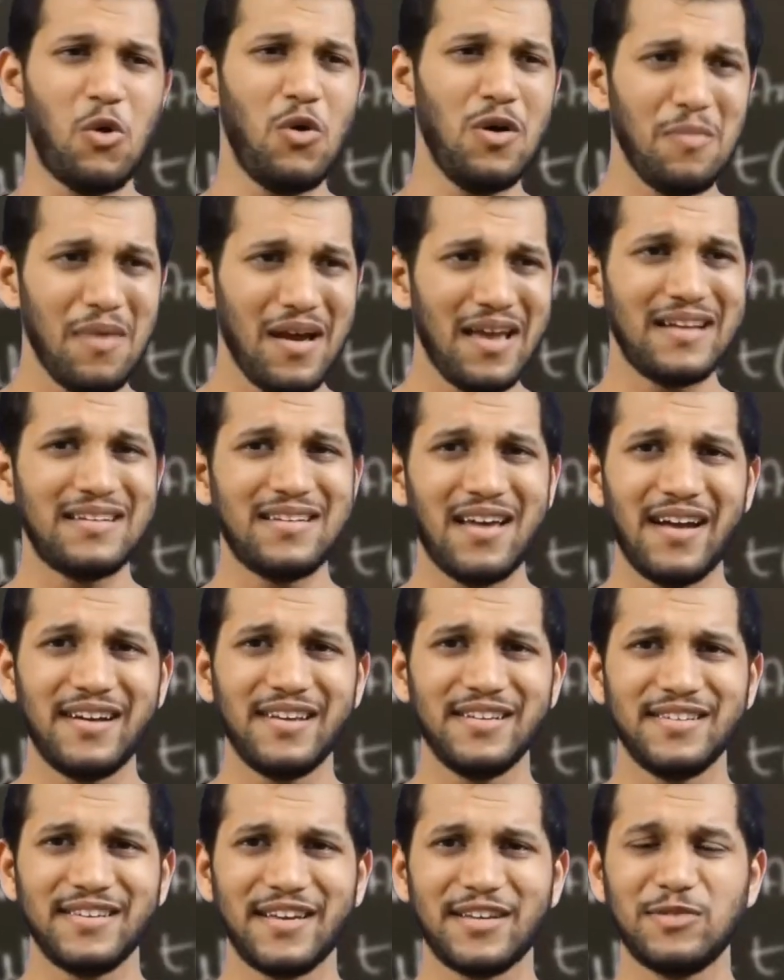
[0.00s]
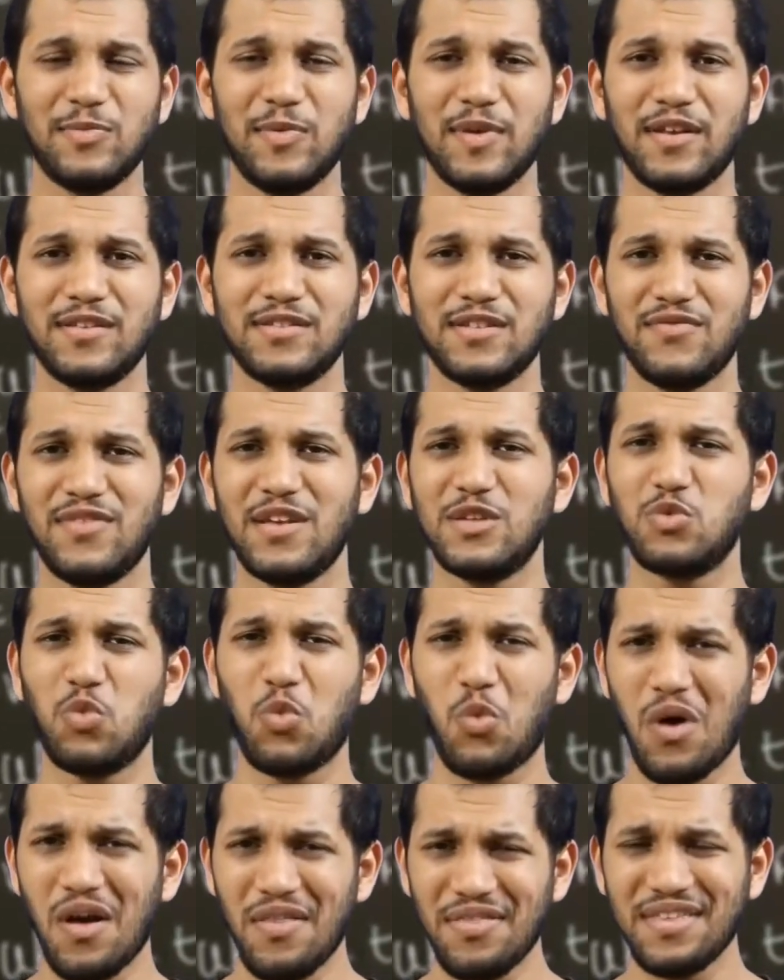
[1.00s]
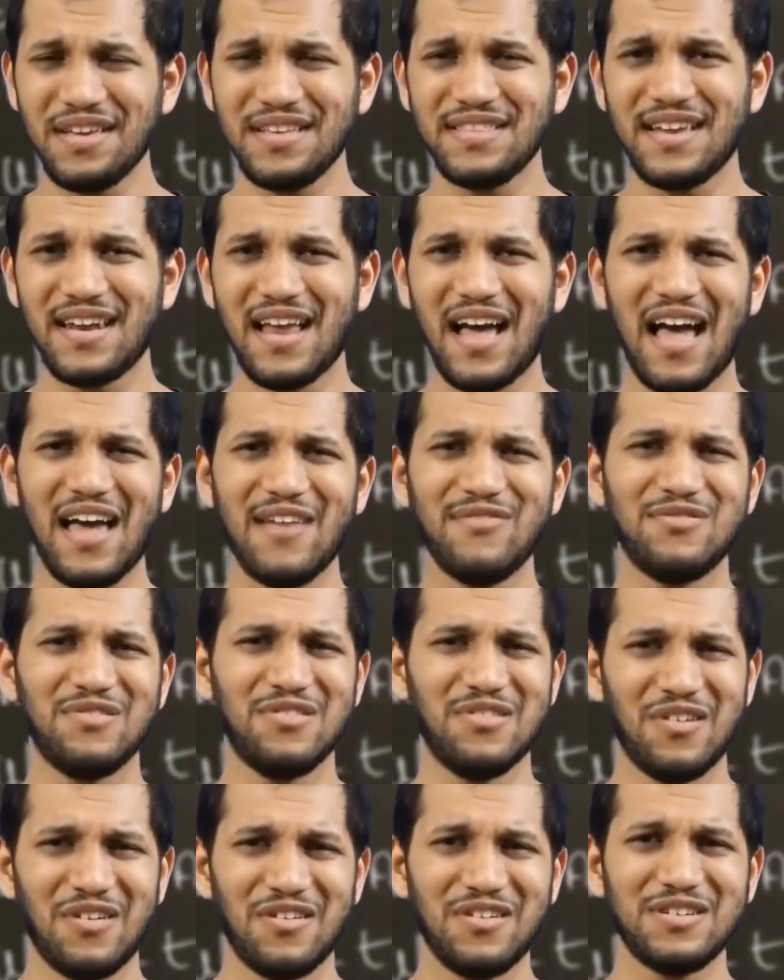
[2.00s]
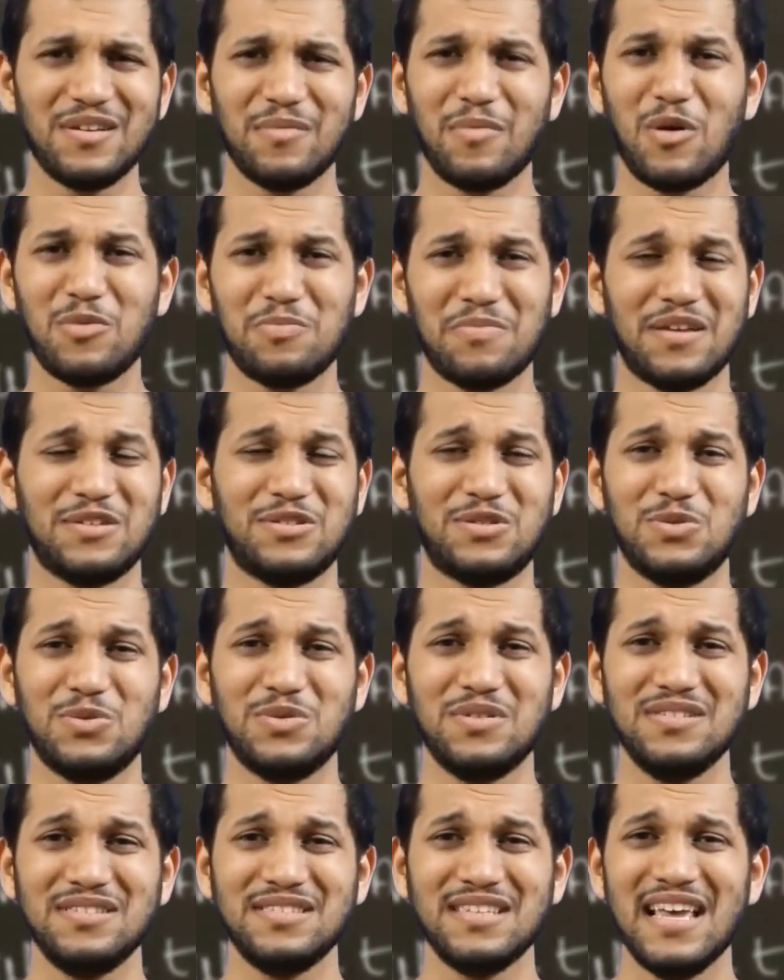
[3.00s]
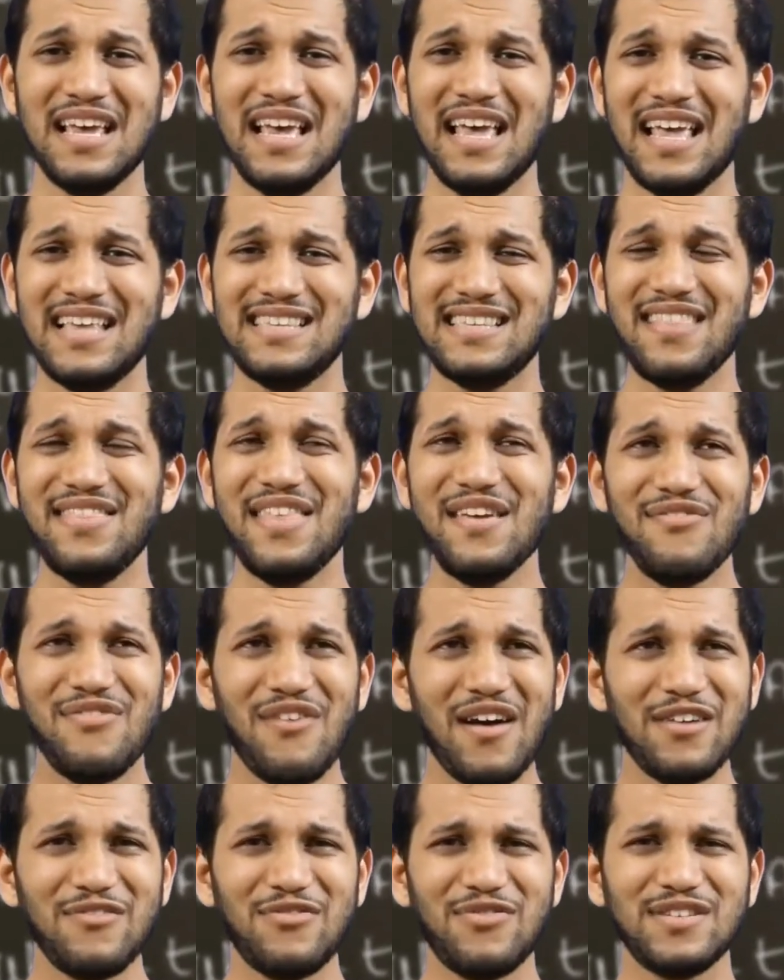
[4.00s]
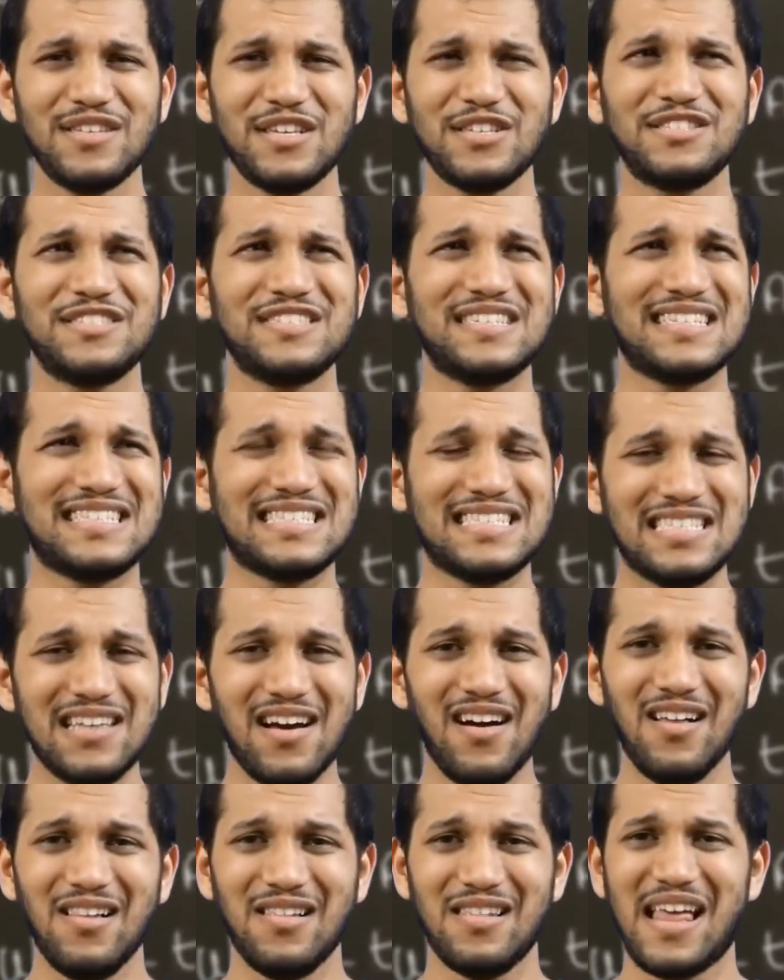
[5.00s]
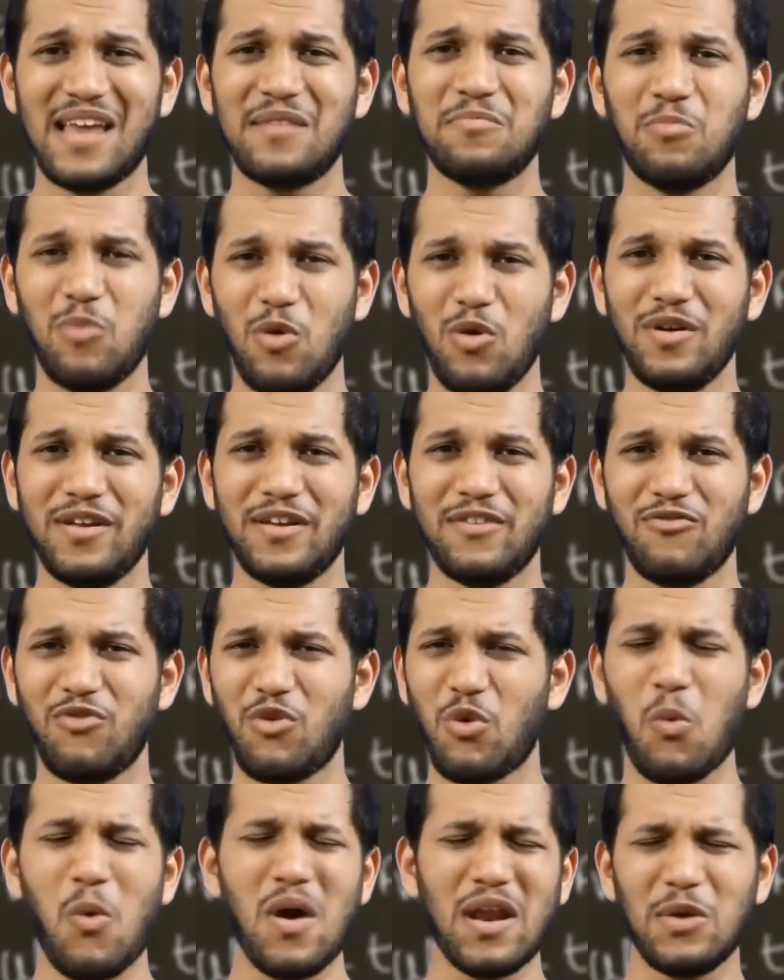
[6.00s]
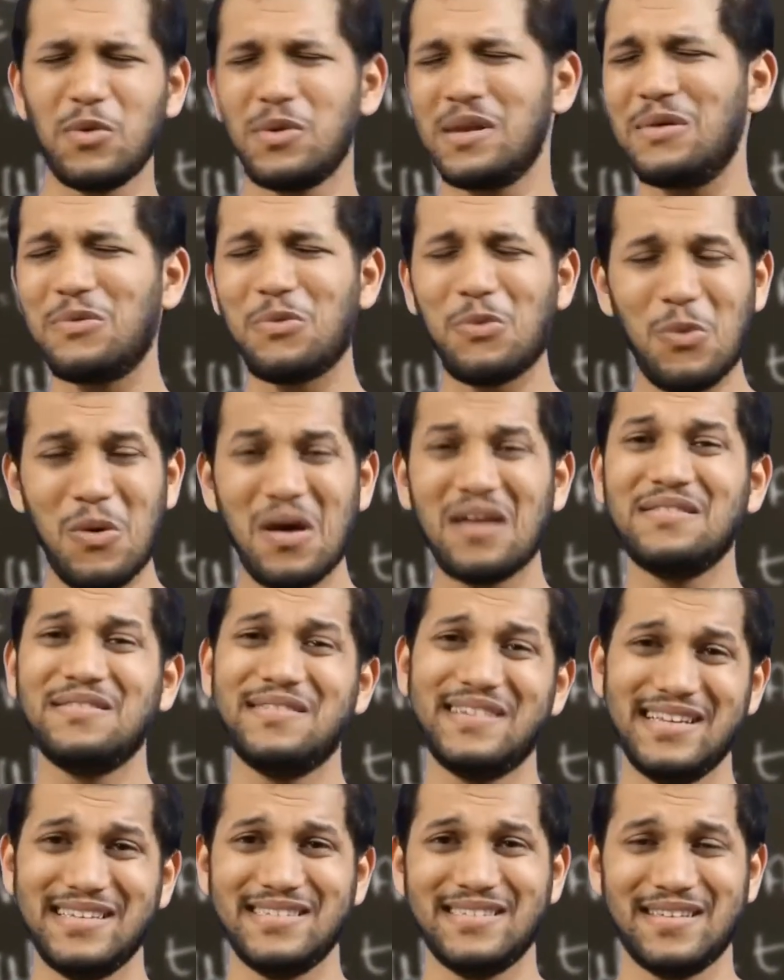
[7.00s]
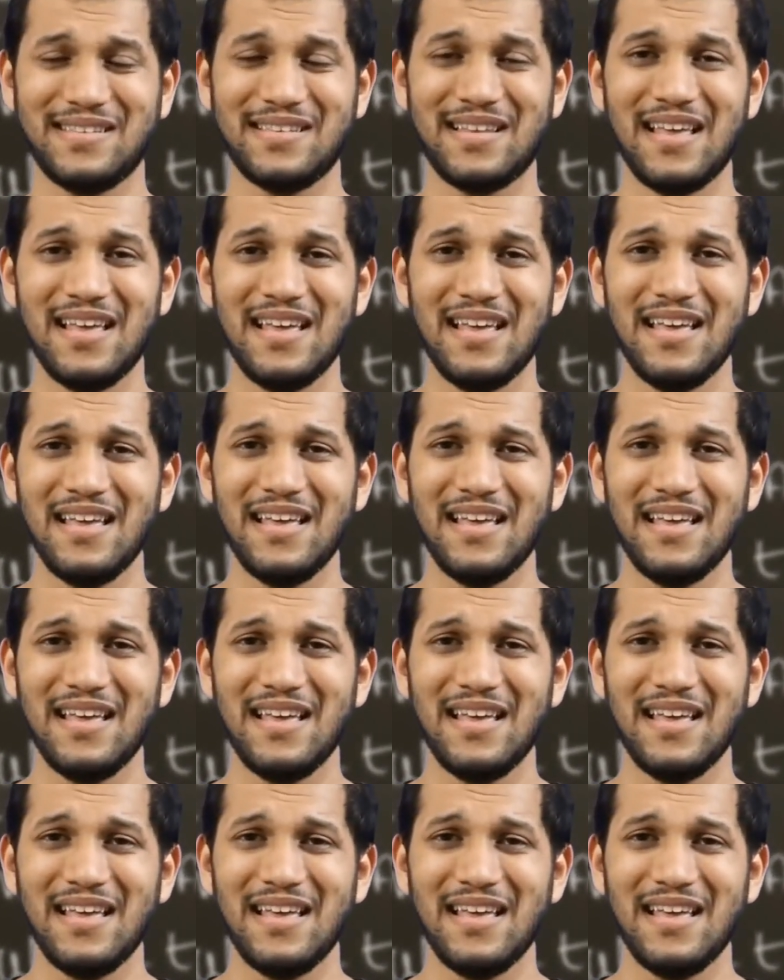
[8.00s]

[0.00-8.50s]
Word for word: over my entire teaching experience, if there's one thing that I've learned about my students is that they find physics dull and boring for only one reason.